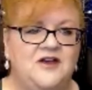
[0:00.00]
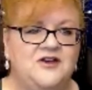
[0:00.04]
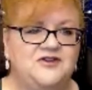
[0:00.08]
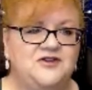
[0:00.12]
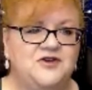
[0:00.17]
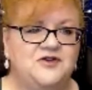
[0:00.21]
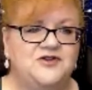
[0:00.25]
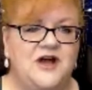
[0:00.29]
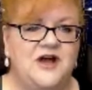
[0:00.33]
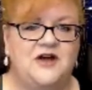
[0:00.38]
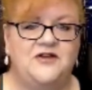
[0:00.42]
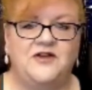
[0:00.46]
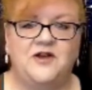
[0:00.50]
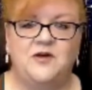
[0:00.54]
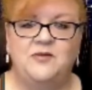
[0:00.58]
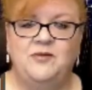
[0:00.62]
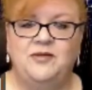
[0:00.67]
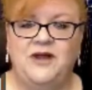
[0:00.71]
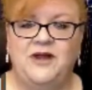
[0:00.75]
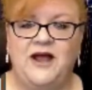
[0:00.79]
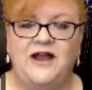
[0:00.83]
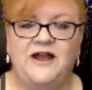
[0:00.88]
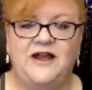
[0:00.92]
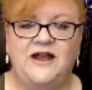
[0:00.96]
So South can
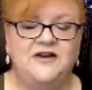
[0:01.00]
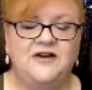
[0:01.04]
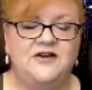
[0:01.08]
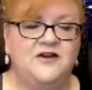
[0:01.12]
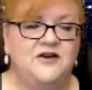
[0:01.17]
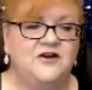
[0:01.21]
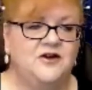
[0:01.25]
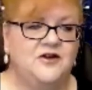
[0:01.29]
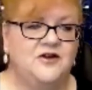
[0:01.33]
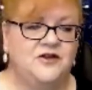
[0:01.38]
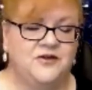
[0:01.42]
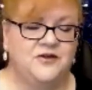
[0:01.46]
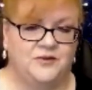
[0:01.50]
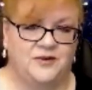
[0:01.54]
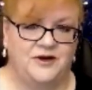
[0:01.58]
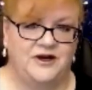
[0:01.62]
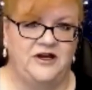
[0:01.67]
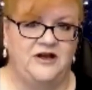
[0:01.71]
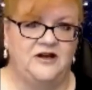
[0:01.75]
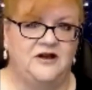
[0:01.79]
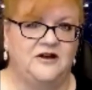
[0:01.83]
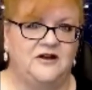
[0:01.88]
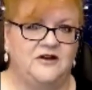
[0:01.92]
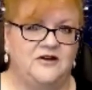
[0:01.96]
play in
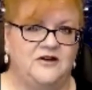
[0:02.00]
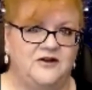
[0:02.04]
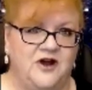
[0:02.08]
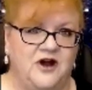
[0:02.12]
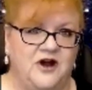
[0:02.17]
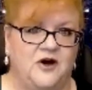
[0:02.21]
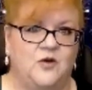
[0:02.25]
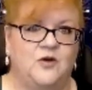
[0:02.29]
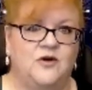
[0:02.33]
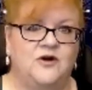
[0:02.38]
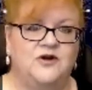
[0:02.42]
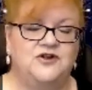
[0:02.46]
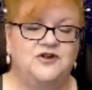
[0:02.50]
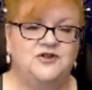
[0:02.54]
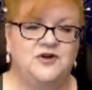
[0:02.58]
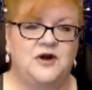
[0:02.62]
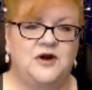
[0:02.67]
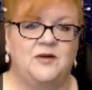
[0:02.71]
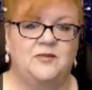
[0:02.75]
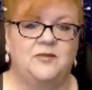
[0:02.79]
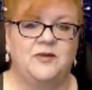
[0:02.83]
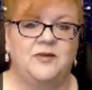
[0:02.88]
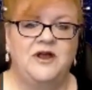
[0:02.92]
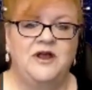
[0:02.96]
3 no
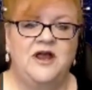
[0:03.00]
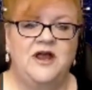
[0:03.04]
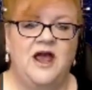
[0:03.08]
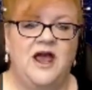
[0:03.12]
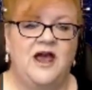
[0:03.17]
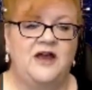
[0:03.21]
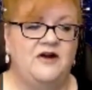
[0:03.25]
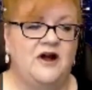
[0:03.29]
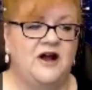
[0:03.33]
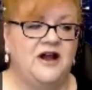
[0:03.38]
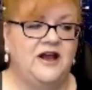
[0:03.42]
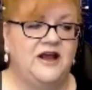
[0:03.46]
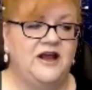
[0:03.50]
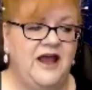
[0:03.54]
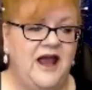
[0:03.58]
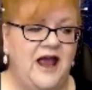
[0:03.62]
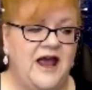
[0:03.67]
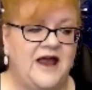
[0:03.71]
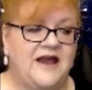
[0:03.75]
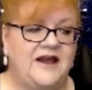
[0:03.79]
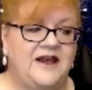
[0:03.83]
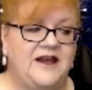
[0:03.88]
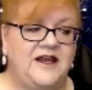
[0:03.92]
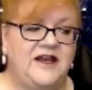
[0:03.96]
trump. And
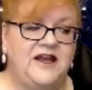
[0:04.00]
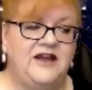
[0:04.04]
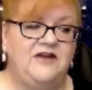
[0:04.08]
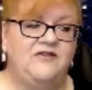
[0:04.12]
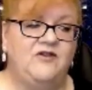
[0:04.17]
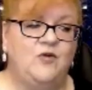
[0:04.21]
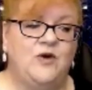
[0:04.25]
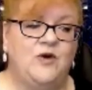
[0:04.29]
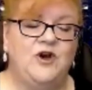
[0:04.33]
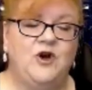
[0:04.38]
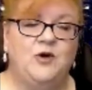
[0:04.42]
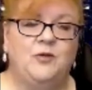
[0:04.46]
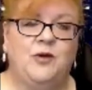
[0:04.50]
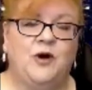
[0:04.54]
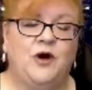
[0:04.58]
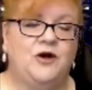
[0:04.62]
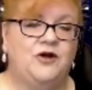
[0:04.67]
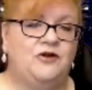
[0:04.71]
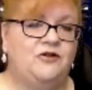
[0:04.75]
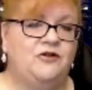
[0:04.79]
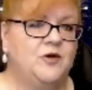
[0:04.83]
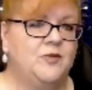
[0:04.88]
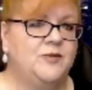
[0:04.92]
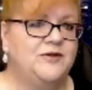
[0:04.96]
again, even when your
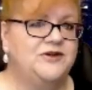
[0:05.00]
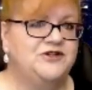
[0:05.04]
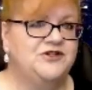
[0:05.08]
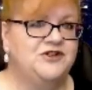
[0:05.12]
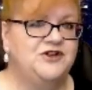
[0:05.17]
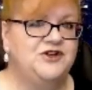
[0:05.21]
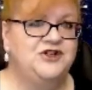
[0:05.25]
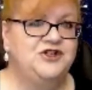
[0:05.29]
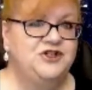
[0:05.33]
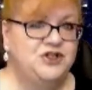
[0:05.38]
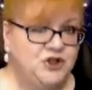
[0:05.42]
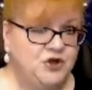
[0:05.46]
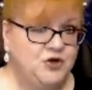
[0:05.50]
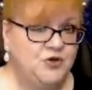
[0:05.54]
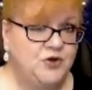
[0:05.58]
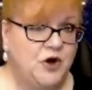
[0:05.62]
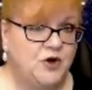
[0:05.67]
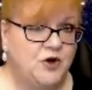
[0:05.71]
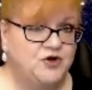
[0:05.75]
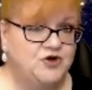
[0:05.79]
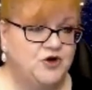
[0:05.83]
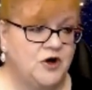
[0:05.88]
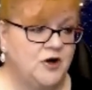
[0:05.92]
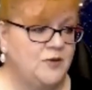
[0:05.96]
partner opens in 2
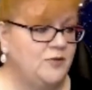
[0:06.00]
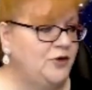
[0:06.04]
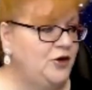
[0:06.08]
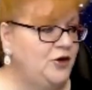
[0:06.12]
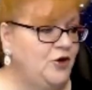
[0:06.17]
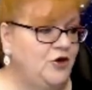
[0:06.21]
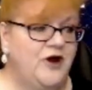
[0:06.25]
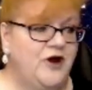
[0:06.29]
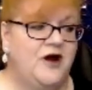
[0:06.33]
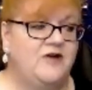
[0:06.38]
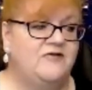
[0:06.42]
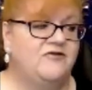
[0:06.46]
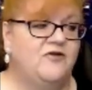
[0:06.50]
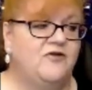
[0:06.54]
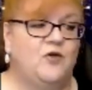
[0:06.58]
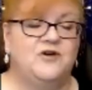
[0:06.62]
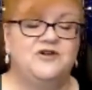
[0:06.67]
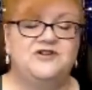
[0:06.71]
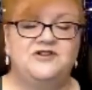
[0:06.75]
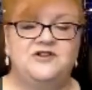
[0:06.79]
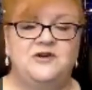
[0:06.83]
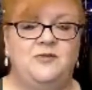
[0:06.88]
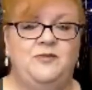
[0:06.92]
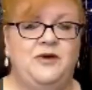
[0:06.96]
no trump, you're not
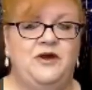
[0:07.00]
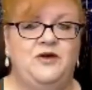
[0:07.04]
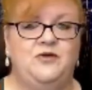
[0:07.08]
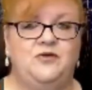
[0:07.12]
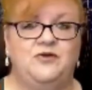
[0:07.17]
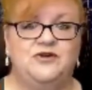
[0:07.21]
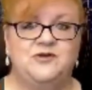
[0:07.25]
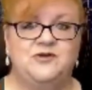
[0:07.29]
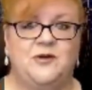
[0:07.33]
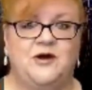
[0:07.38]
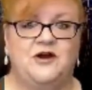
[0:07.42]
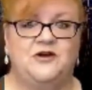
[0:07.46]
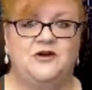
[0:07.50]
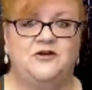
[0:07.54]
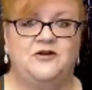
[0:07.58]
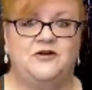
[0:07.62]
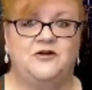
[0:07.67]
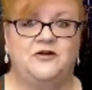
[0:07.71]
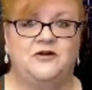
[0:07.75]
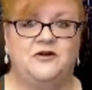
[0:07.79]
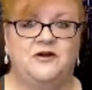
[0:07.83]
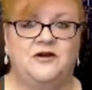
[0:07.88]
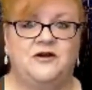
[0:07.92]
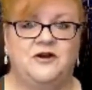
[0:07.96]
forced to bid, responder.
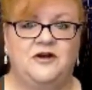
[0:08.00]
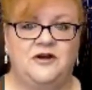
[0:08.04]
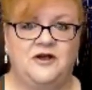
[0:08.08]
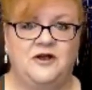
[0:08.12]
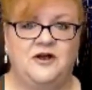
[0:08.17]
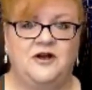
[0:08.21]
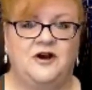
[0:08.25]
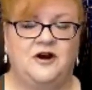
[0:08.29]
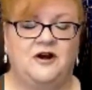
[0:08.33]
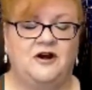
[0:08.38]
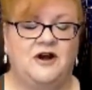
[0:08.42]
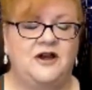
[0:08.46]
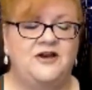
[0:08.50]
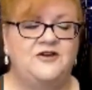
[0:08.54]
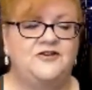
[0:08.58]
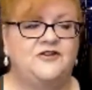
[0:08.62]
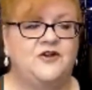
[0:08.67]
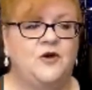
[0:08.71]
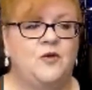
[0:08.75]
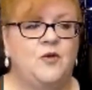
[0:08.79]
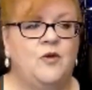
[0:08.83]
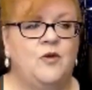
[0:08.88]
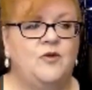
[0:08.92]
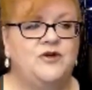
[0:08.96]
All right.
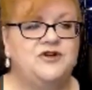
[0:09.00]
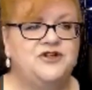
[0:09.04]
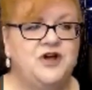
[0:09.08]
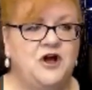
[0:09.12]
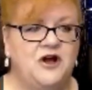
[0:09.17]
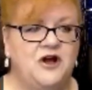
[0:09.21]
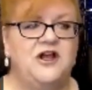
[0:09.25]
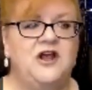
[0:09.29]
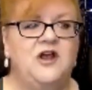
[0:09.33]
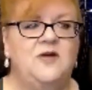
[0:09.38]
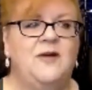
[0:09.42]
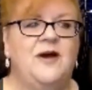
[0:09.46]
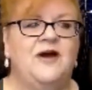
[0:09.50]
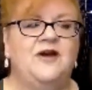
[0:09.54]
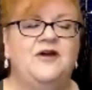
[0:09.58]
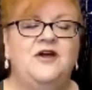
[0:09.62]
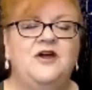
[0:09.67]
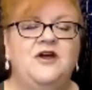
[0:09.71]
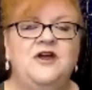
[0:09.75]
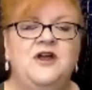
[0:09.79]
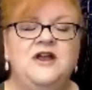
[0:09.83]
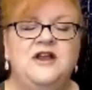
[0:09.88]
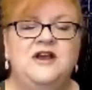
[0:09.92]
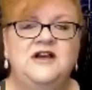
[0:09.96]
So when we're talking about
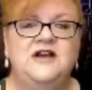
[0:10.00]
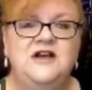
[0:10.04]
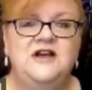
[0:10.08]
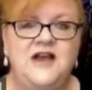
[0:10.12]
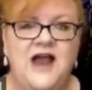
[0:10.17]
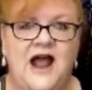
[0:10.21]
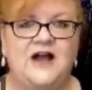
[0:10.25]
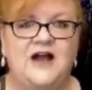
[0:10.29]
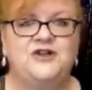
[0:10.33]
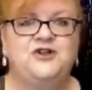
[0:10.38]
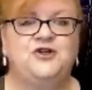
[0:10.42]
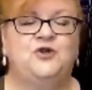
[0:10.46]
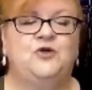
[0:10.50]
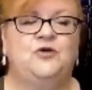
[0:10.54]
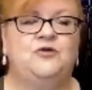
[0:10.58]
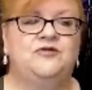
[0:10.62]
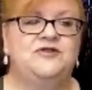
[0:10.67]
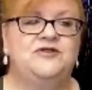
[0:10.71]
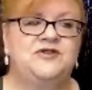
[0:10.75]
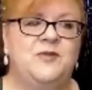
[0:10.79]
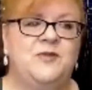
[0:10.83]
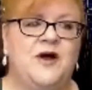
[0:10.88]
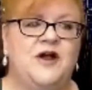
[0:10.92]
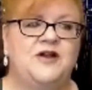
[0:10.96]
natural
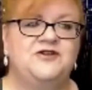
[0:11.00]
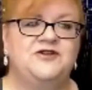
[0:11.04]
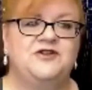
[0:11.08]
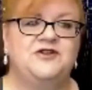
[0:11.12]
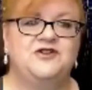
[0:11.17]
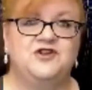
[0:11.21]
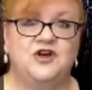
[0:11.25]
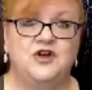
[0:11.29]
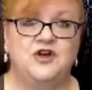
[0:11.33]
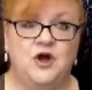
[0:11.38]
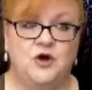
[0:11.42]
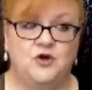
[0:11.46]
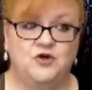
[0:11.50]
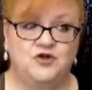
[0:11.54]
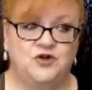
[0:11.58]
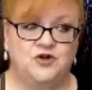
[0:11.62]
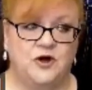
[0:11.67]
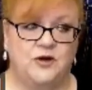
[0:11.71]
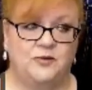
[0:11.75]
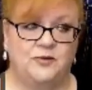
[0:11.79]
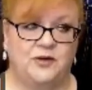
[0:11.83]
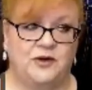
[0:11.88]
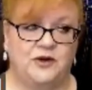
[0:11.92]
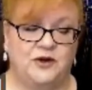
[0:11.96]
responses to no
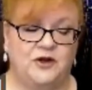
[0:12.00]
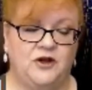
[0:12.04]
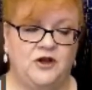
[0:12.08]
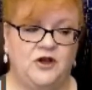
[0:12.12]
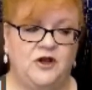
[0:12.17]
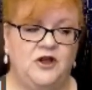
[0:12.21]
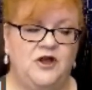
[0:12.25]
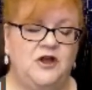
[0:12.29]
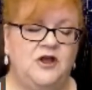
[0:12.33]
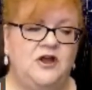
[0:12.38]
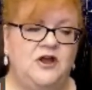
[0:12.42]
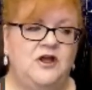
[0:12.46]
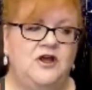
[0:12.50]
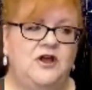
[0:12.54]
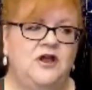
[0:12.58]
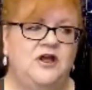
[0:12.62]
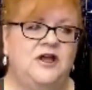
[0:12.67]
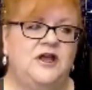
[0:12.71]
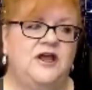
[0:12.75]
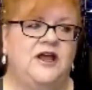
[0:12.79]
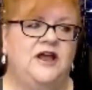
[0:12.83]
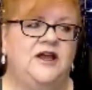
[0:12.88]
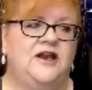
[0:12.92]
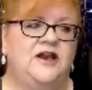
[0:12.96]
trump,
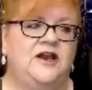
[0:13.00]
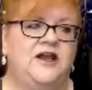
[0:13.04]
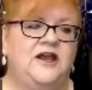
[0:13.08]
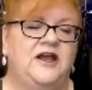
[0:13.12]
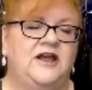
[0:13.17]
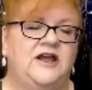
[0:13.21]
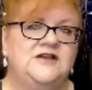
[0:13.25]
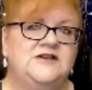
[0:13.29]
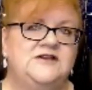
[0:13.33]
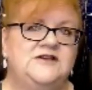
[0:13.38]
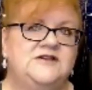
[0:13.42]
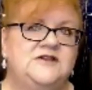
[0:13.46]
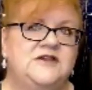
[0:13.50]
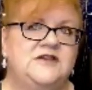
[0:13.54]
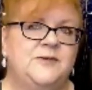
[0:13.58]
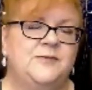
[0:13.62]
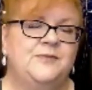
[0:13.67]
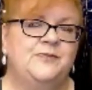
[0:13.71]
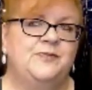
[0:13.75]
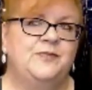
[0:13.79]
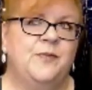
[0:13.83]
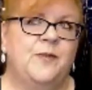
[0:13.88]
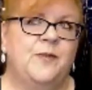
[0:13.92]
it is